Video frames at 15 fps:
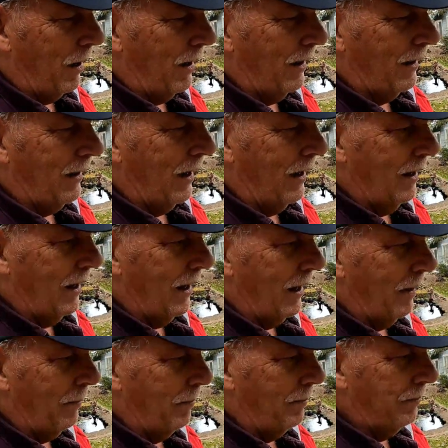not Monica,
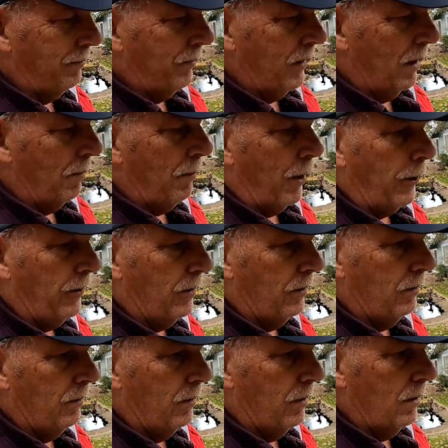um,
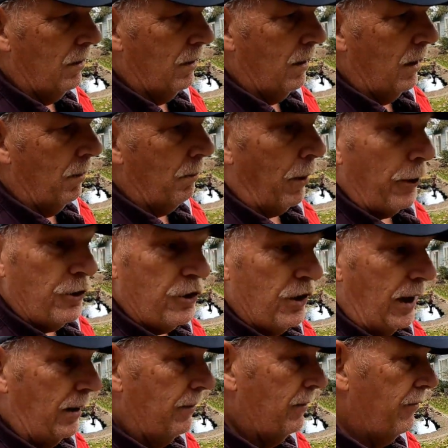Mar
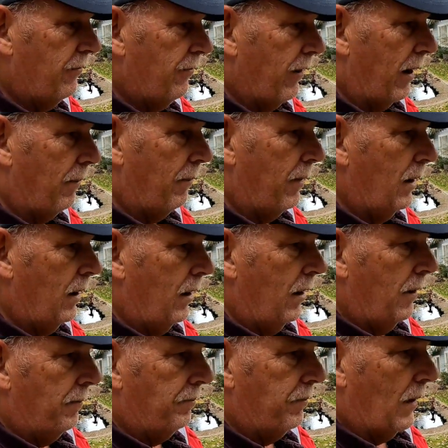Marsha from
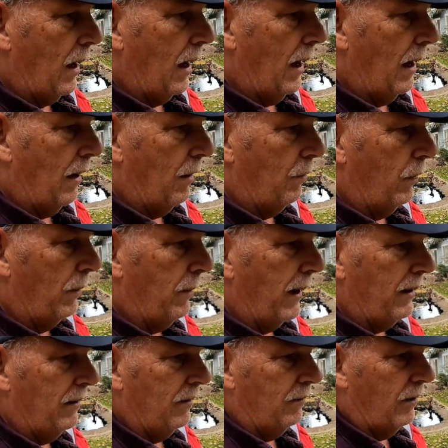uh, we
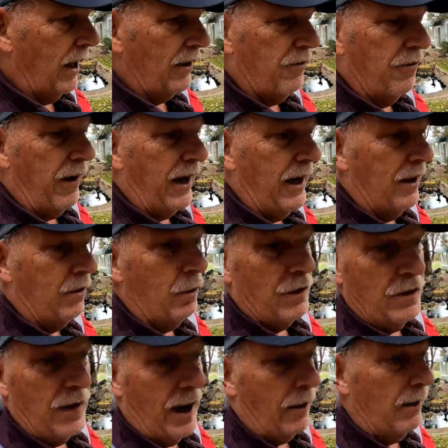met in Las
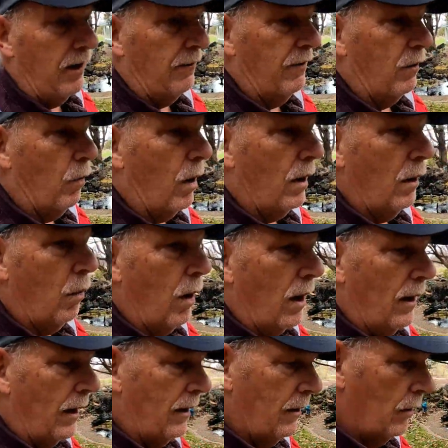Vegas, which now live in Walla
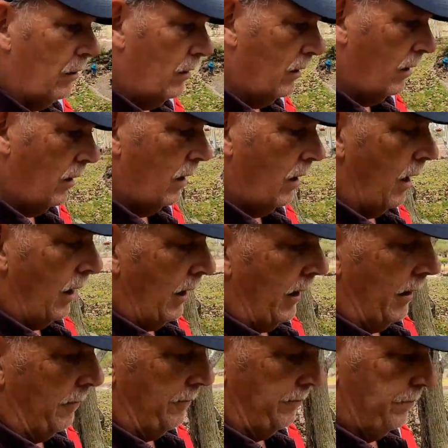Walla,
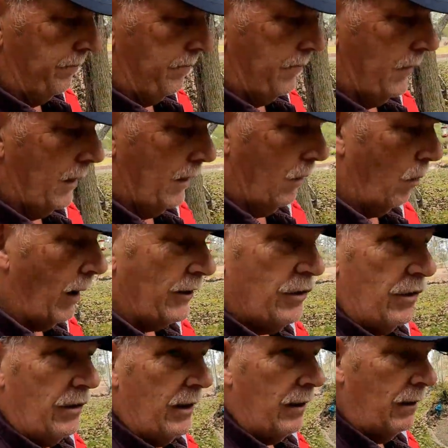um,
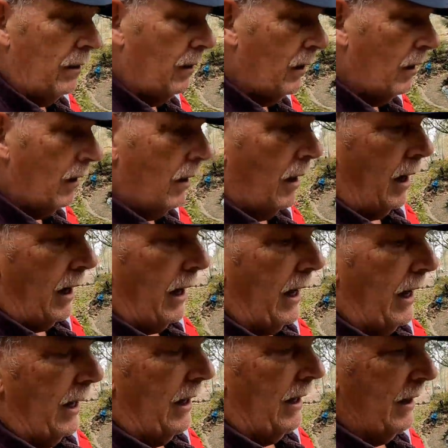Washington.
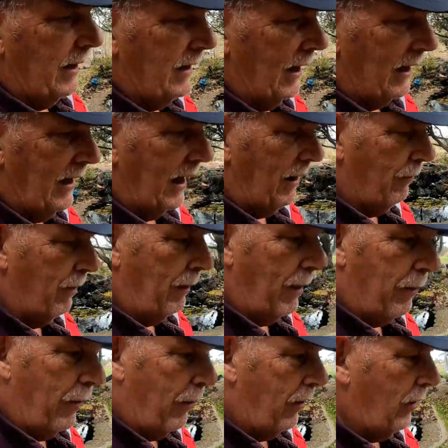Uh, I can't
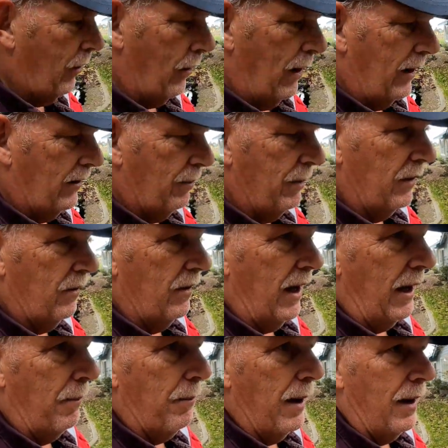remember her husband's
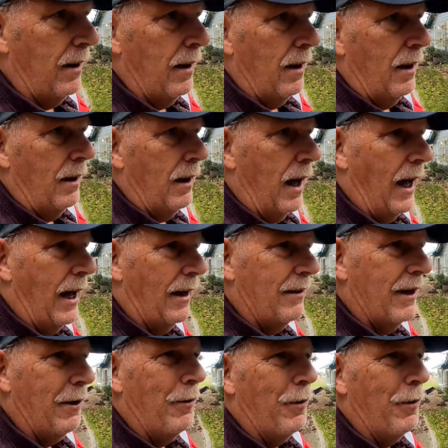name, but uh,